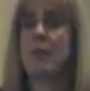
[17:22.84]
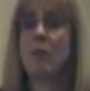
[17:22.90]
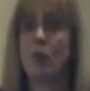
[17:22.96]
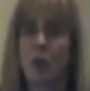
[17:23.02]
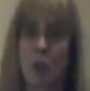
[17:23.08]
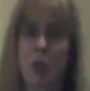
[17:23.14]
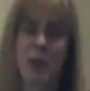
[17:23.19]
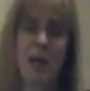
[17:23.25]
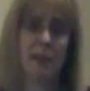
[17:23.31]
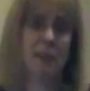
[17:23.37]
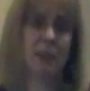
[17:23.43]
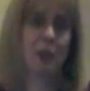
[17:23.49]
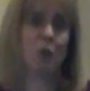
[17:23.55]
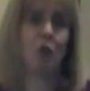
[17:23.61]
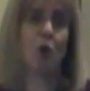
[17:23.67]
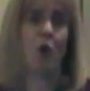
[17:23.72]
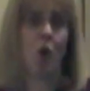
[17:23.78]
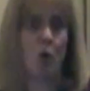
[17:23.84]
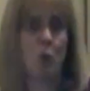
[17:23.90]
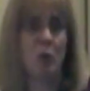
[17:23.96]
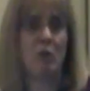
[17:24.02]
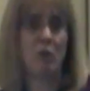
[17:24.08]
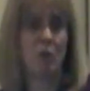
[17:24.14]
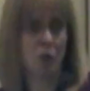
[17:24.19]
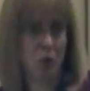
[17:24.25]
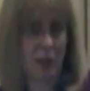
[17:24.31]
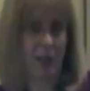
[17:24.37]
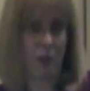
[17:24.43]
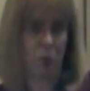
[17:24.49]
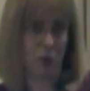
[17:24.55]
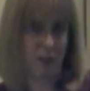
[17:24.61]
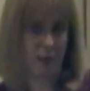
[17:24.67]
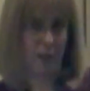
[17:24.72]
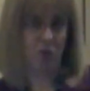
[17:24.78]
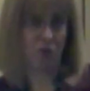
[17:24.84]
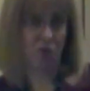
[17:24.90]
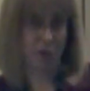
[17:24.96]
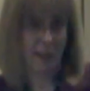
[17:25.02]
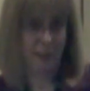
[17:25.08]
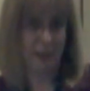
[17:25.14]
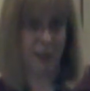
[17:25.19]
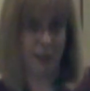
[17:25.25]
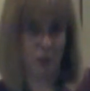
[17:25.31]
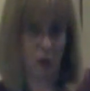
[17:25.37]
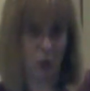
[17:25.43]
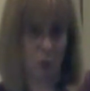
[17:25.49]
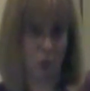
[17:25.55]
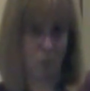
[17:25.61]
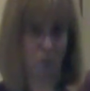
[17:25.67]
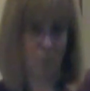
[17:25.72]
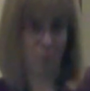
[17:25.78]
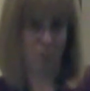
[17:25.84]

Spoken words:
It's a good idea to always look at what they're sending you,